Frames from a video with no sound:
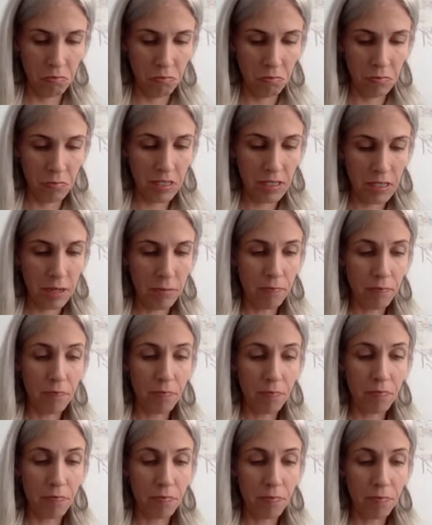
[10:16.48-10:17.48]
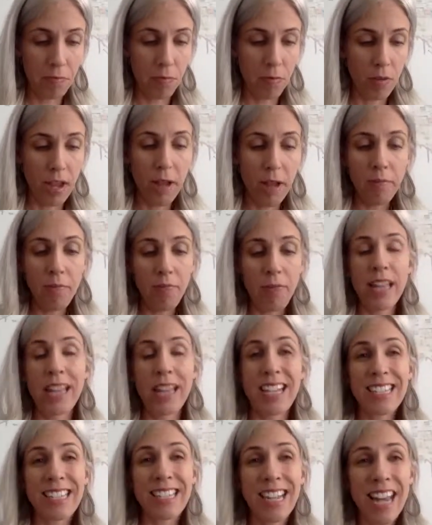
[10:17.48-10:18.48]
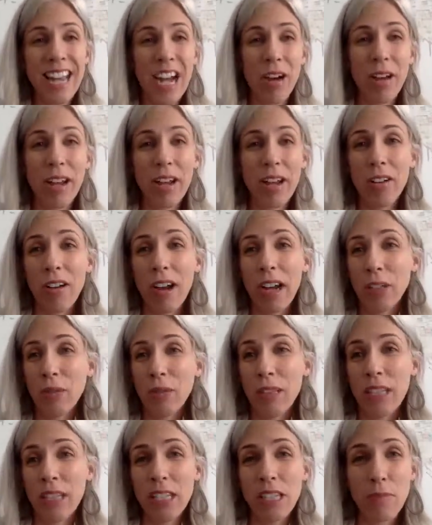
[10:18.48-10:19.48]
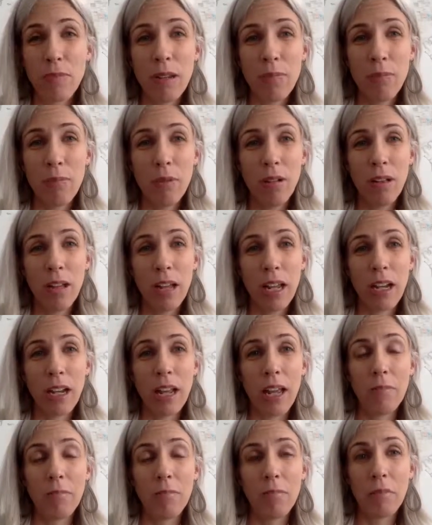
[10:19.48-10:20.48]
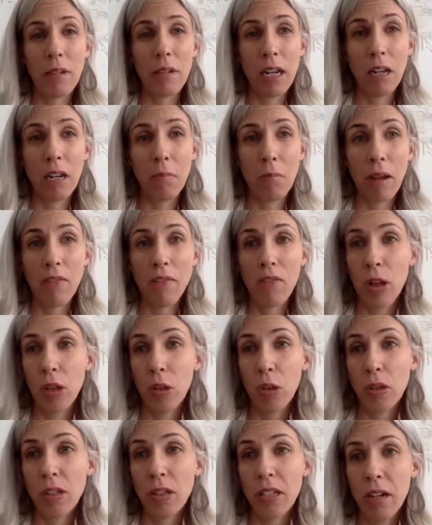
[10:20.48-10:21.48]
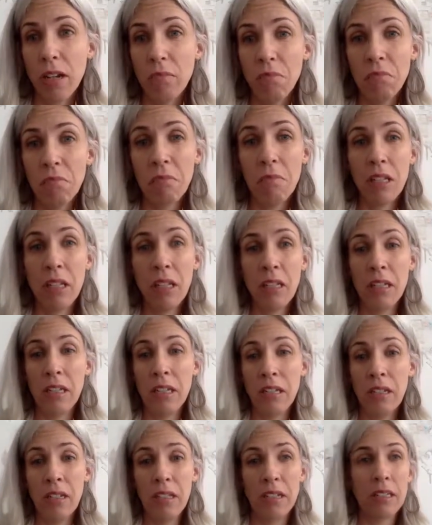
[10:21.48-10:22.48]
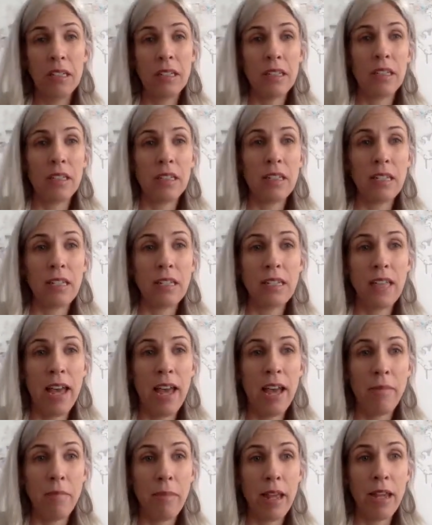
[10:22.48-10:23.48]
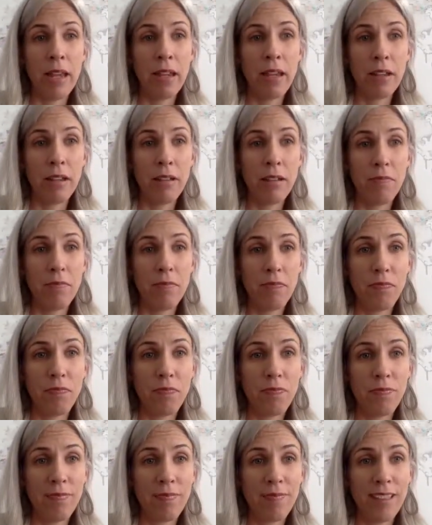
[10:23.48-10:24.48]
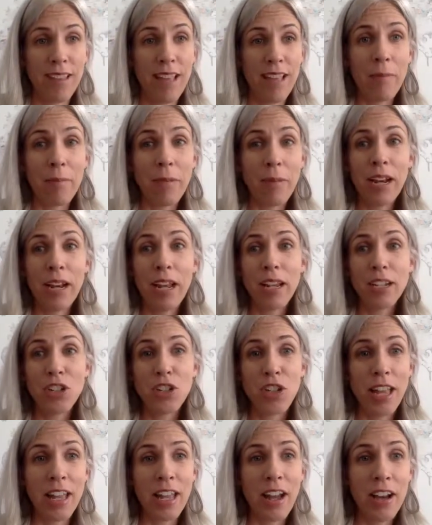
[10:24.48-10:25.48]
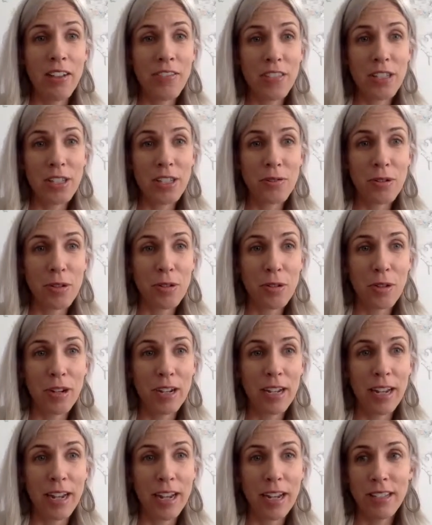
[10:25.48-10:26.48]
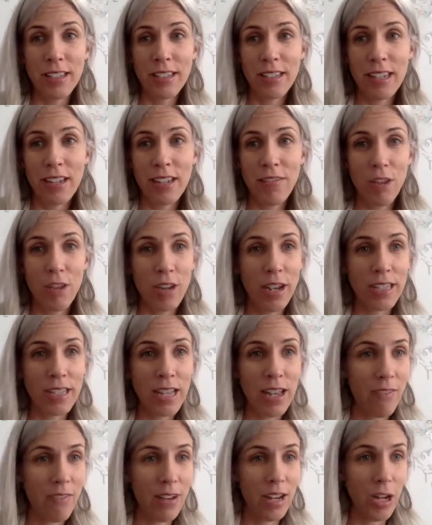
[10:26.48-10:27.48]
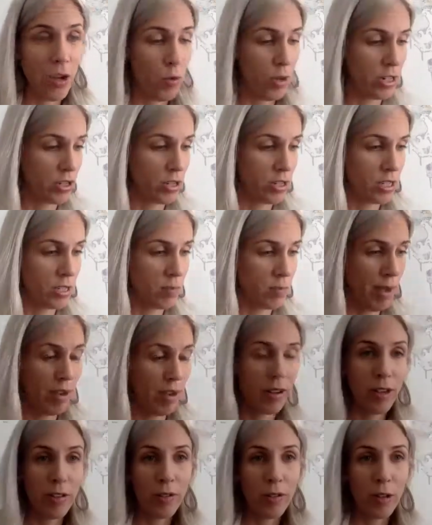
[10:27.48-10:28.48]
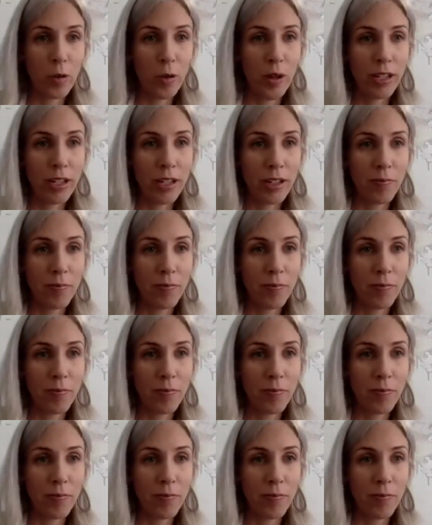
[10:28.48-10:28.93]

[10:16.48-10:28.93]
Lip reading: That's it, okay? And that's kind of how I interact with these people, and I'm getting my followers up. Does that make, I'm gonna shut off this recording and see if you guys have any questions about it real quick.